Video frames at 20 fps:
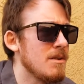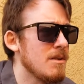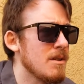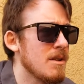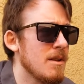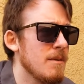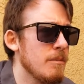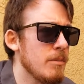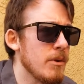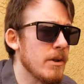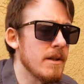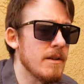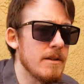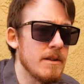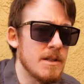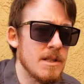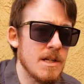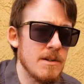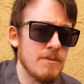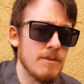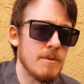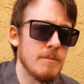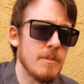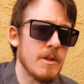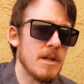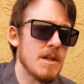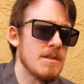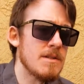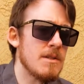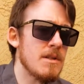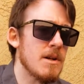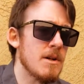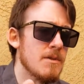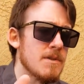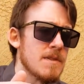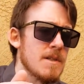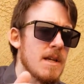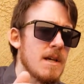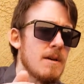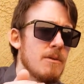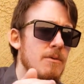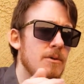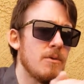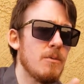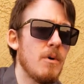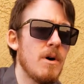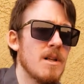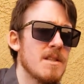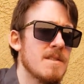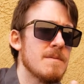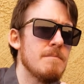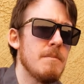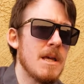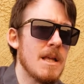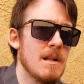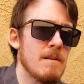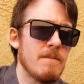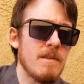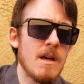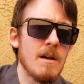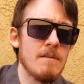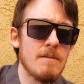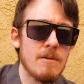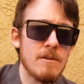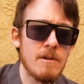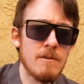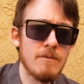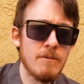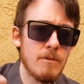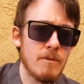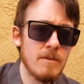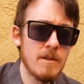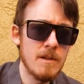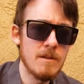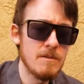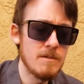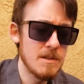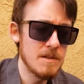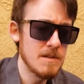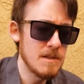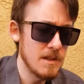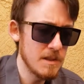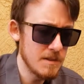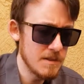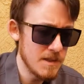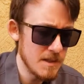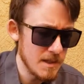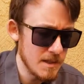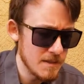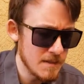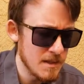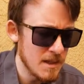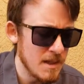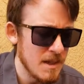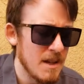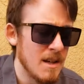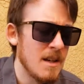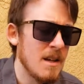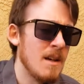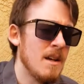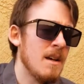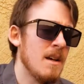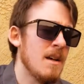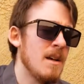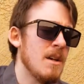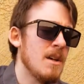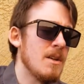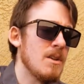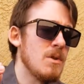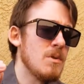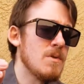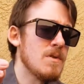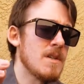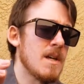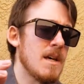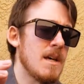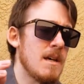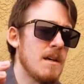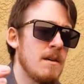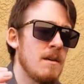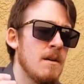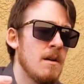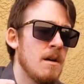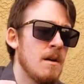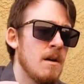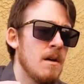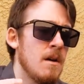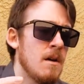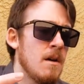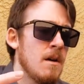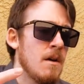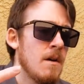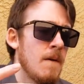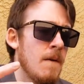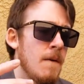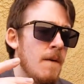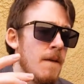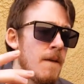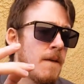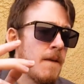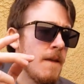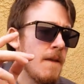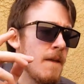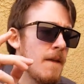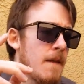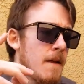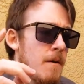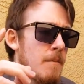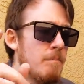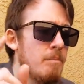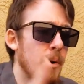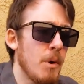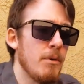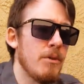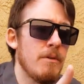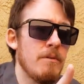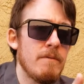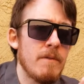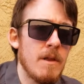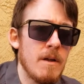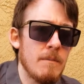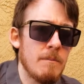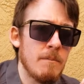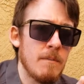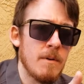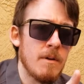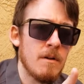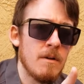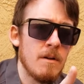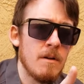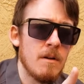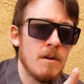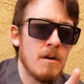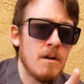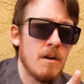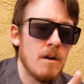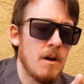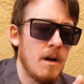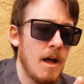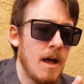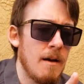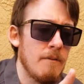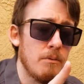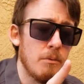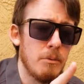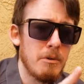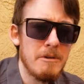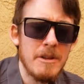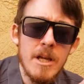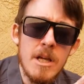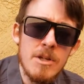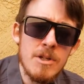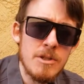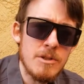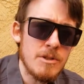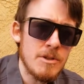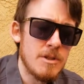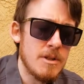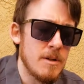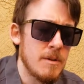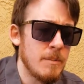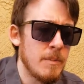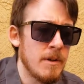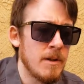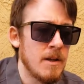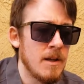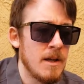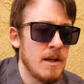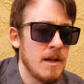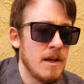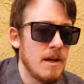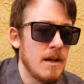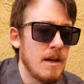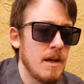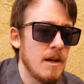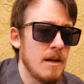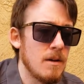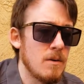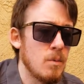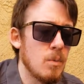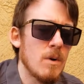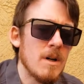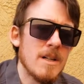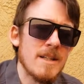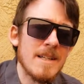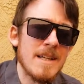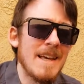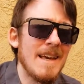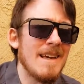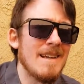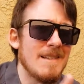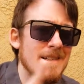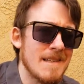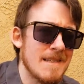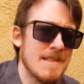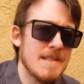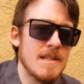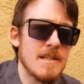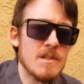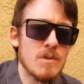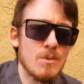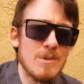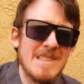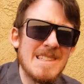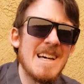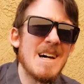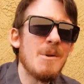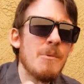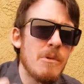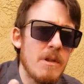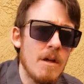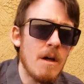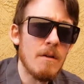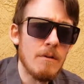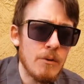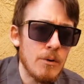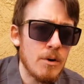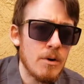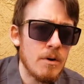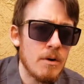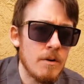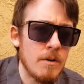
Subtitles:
completely different, because you don't say, well, one's made of the other, therefore the other doesn't exist. You say both of them have a relationship, and one can't exist without the other.